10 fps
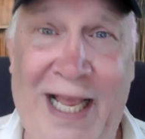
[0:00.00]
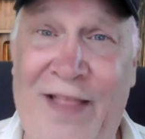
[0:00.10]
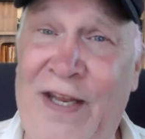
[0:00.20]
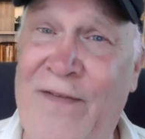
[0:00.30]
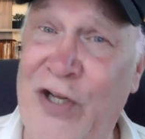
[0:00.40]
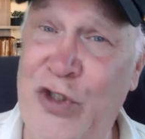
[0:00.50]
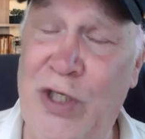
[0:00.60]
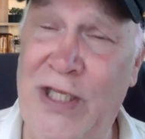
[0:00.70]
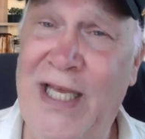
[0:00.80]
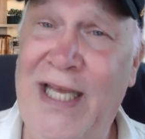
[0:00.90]
And then
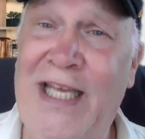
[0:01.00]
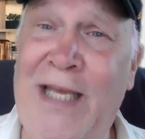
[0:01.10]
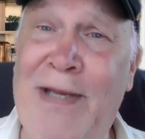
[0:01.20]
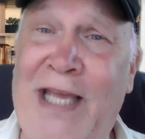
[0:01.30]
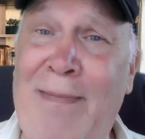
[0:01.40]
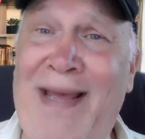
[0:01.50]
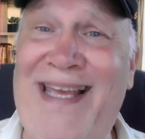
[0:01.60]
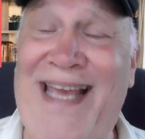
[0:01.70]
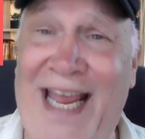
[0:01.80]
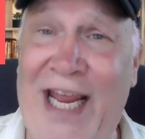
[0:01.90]
eventually he became
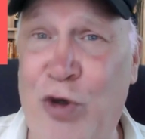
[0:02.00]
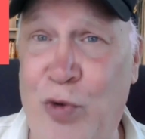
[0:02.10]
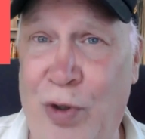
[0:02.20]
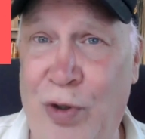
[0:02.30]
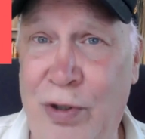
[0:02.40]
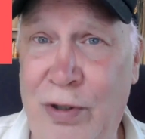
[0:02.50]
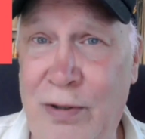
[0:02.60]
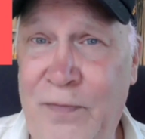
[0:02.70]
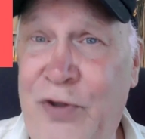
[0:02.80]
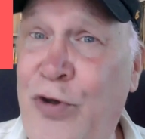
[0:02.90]
a caterer
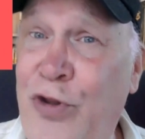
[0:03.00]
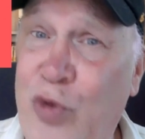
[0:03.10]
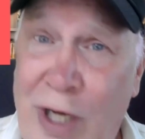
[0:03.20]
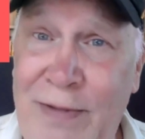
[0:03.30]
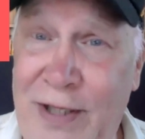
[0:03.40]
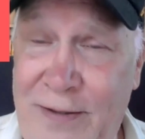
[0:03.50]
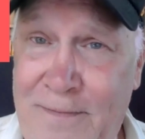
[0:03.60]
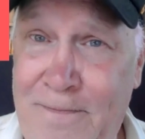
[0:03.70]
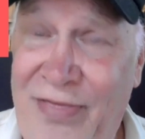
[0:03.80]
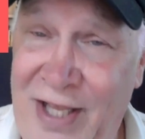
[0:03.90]
to the
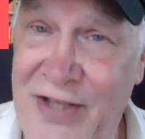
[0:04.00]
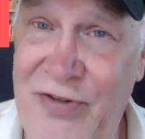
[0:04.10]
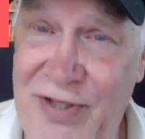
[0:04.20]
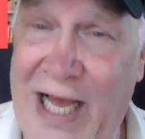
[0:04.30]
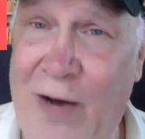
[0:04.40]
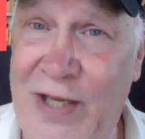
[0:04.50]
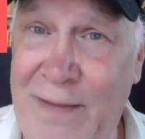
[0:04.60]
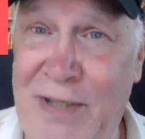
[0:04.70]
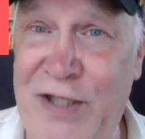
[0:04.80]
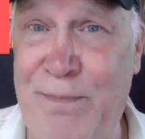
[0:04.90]
Kremlin. This is how
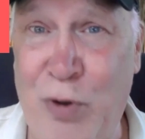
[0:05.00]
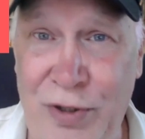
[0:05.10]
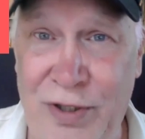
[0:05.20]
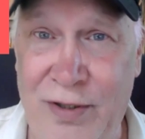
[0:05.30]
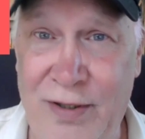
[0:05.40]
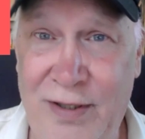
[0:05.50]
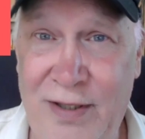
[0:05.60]
he meets Putin.